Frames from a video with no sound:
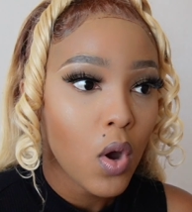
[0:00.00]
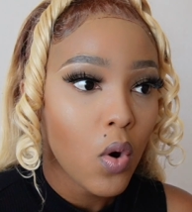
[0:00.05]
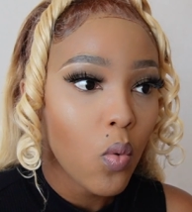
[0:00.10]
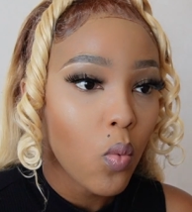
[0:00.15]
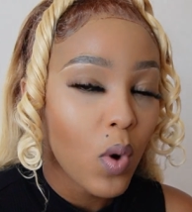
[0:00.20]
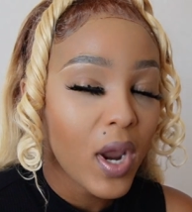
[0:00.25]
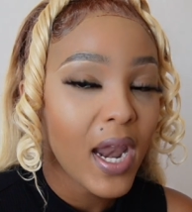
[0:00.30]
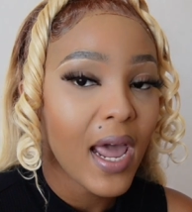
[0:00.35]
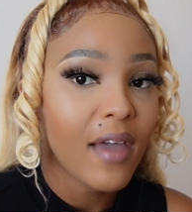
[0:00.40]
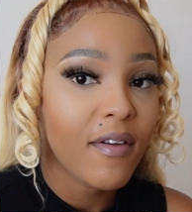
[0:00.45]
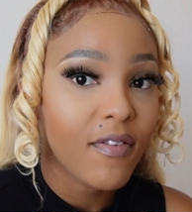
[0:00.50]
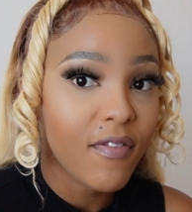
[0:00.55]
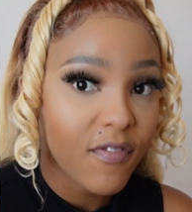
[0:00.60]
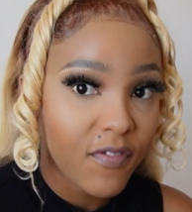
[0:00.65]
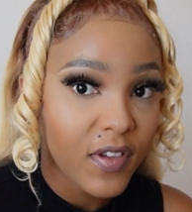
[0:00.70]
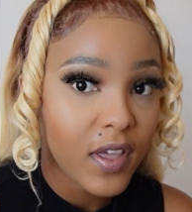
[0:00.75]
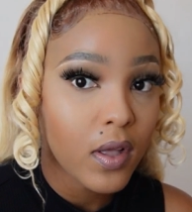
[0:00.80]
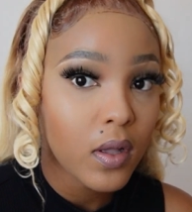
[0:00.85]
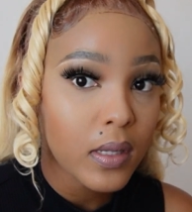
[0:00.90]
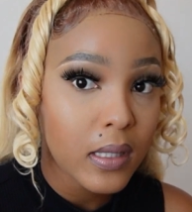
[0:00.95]
When I
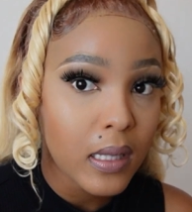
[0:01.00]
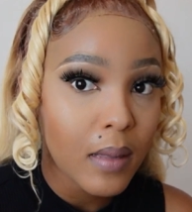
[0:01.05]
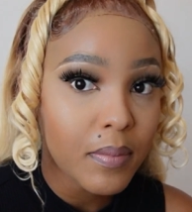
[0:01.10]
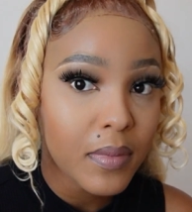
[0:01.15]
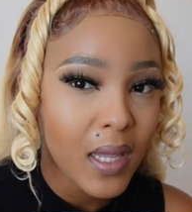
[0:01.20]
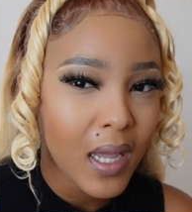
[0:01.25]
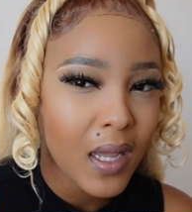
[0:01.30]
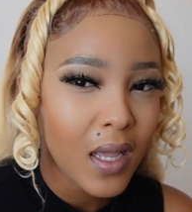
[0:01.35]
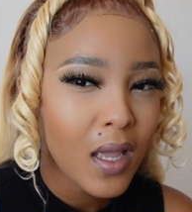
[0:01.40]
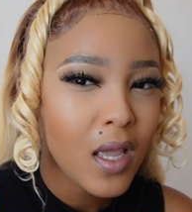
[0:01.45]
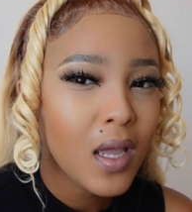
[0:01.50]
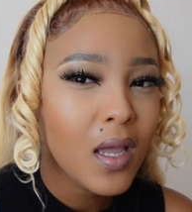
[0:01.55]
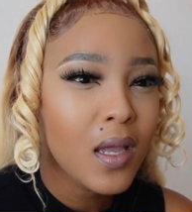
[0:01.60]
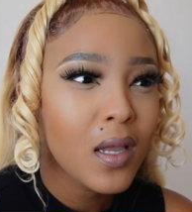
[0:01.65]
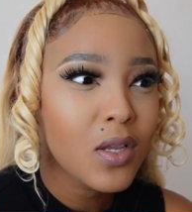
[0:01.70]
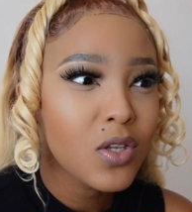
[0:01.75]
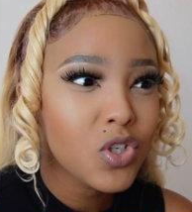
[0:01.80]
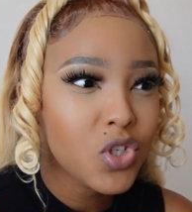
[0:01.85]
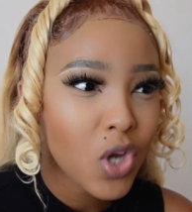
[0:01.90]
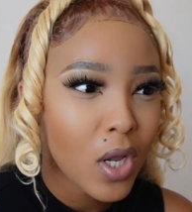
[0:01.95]
feel something,
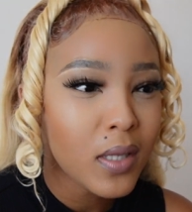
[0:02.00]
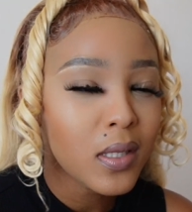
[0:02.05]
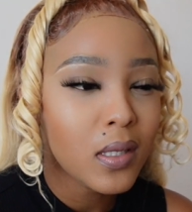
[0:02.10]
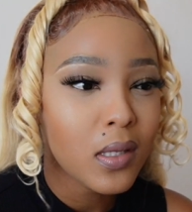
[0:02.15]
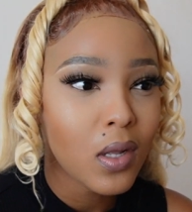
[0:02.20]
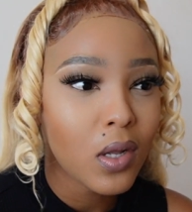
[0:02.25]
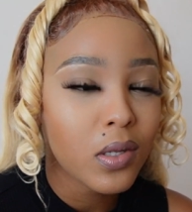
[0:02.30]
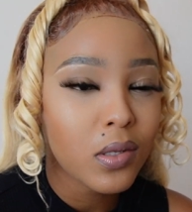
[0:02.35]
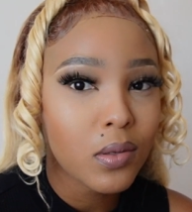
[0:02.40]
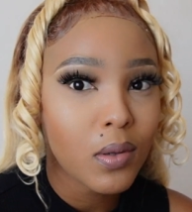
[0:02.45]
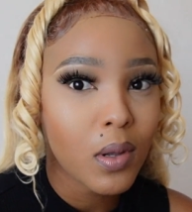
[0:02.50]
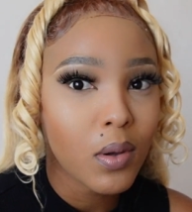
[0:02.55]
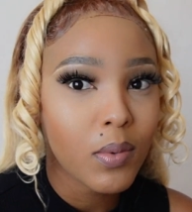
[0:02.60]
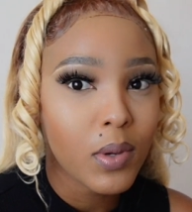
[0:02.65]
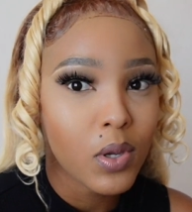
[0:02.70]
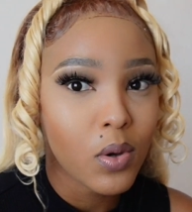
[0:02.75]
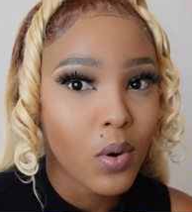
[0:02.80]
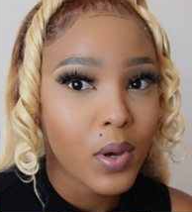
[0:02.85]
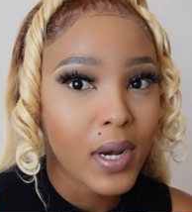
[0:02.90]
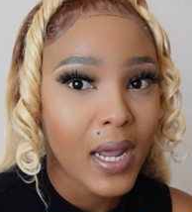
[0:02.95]
chances are so
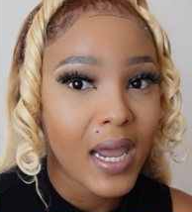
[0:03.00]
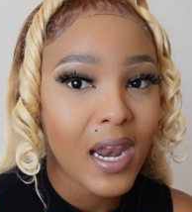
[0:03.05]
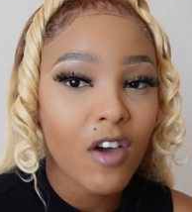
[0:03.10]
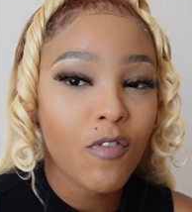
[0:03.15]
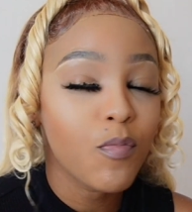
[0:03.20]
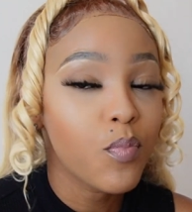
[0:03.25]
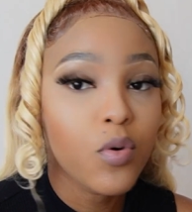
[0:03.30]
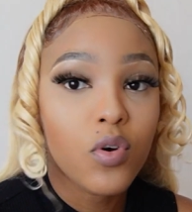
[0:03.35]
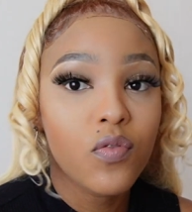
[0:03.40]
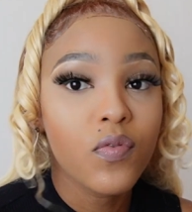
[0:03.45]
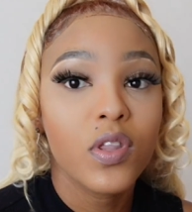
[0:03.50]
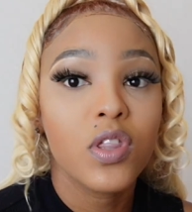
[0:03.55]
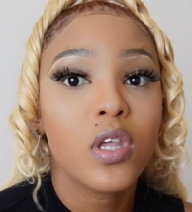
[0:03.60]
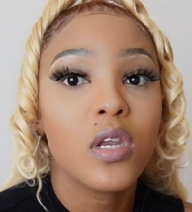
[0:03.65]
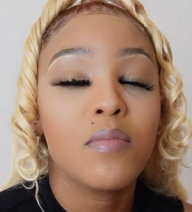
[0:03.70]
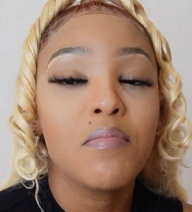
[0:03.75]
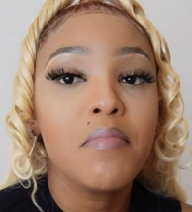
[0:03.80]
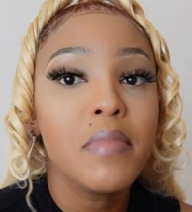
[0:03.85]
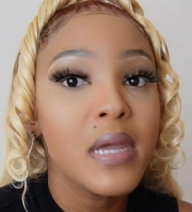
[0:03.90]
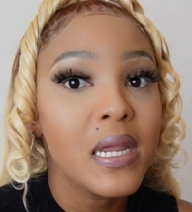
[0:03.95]
on, and I've proven
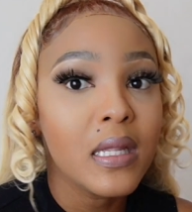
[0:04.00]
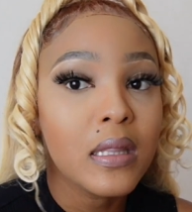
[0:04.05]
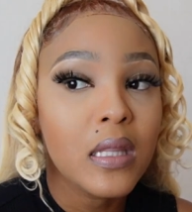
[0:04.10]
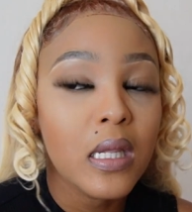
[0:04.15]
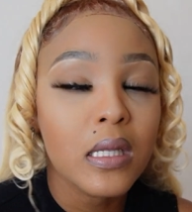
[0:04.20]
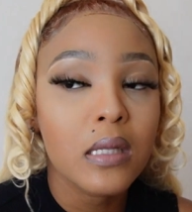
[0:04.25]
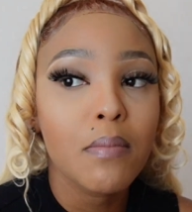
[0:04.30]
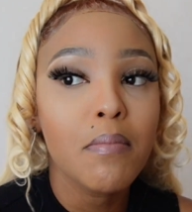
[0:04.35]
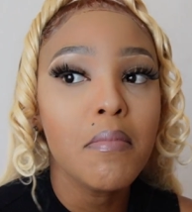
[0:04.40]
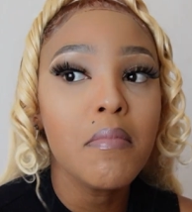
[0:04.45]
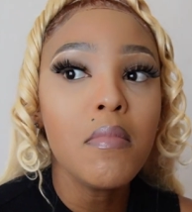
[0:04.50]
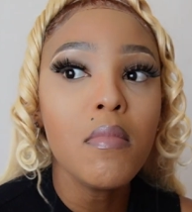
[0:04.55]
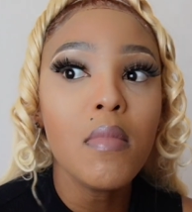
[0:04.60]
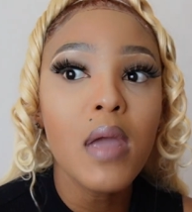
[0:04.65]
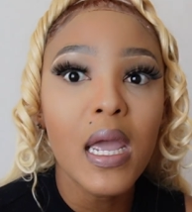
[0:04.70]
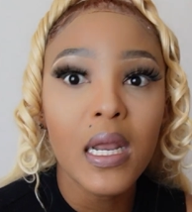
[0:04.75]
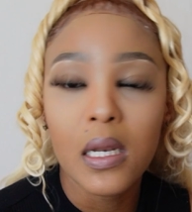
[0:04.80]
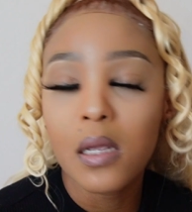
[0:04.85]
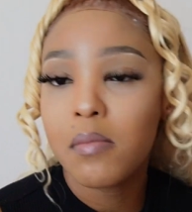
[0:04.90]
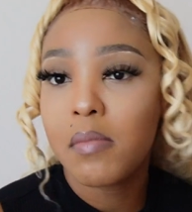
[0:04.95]
that this
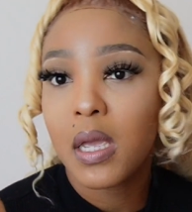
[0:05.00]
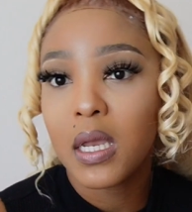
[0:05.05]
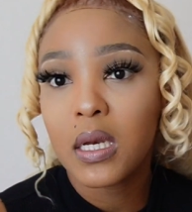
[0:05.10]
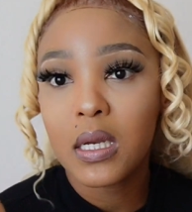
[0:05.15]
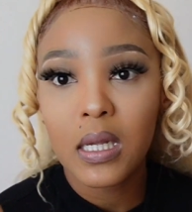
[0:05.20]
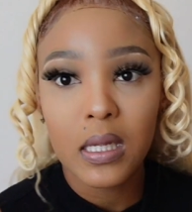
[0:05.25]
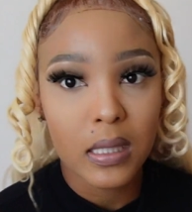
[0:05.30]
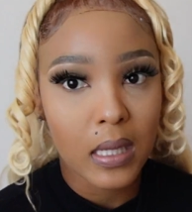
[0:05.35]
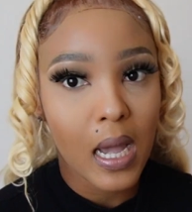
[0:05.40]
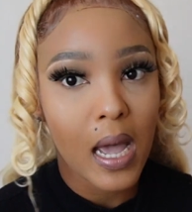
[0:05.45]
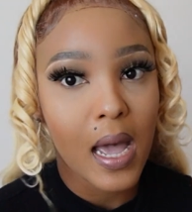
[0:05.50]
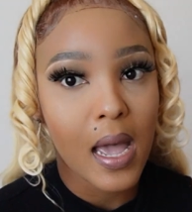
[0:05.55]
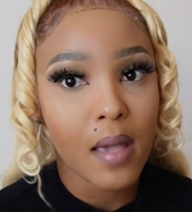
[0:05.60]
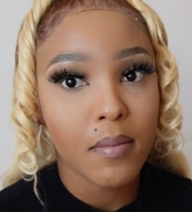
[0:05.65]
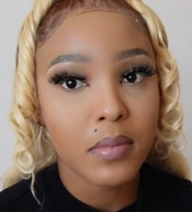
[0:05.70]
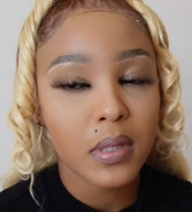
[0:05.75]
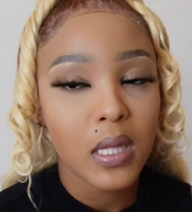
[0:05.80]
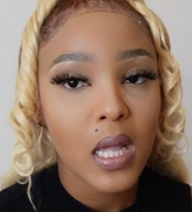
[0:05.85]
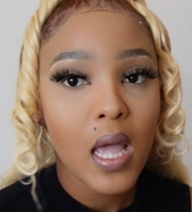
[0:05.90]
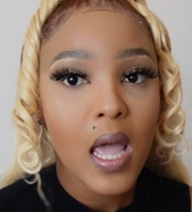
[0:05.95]
many
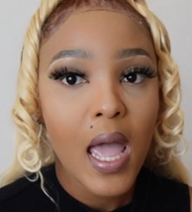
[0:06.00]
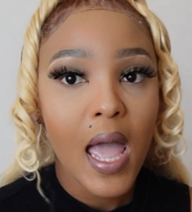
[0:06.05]
times.